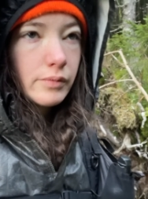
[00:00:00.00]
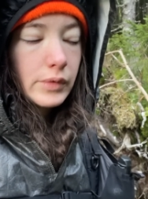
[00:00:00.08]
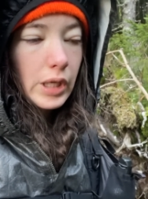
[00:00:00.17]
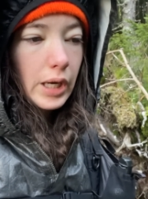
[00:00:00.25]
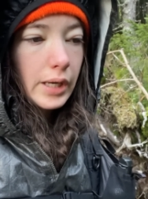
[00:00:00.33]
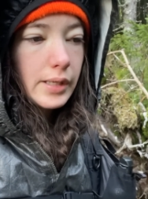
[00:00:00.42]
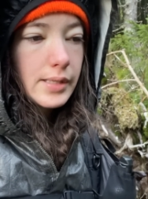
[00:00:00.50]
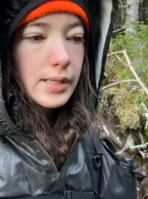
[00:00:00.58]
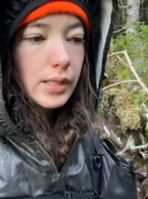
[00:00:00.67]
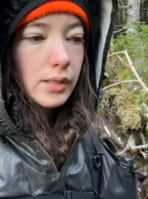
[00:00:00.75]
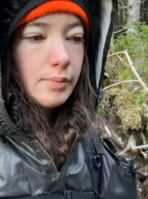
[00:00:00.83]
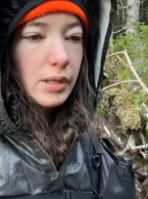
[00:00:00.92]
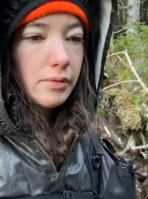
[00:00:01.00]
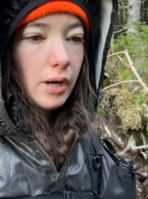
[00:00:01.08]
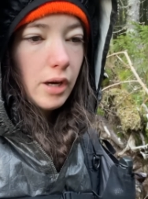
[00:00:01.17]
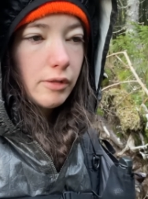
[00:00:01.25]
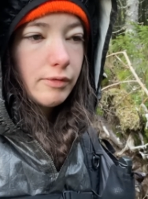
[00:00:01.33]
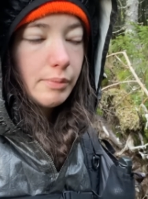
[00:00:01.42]
yeah, it's going to be
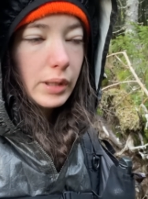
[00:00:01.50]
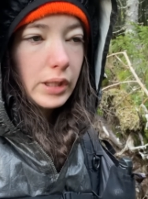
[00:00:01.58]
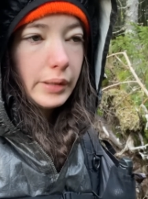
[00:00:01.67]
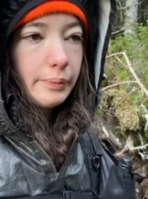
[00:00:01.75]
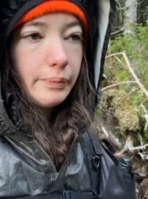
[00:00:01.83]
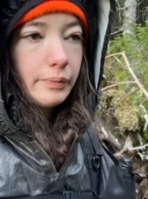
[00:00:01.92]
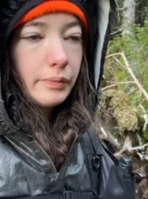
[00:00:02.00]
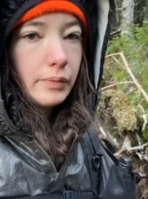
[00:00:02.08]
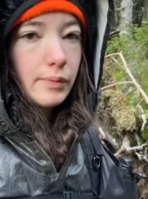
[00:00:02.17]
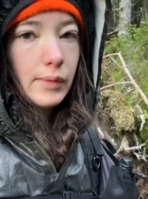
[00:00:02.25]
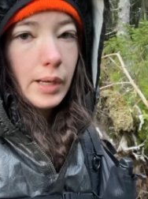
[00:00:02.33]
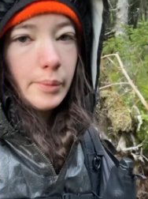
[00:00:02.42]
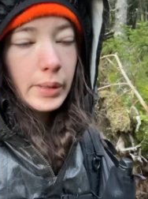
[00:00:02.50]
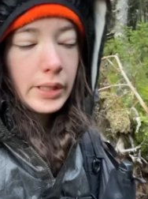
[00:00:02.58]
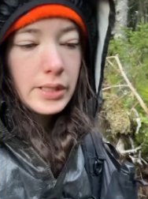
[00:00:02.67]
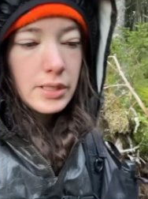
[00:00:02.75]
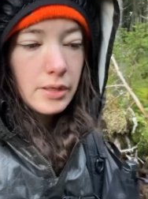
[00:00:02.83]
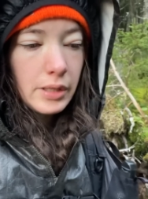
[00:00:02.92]
rough, but I'm going
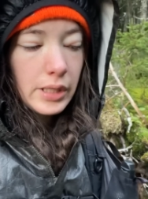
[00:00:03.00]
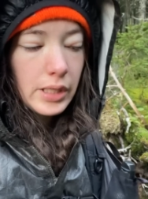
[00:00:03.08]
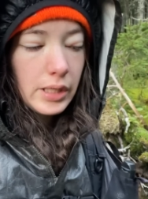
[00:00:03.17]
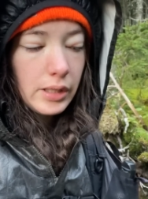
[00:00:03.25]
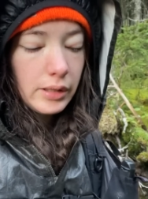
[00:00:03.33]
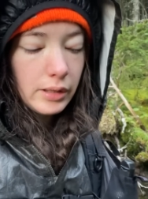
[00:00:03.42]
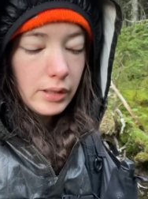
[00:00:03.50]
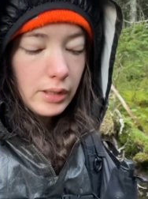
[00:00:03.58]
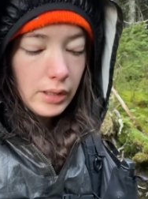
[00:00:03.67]
to do it and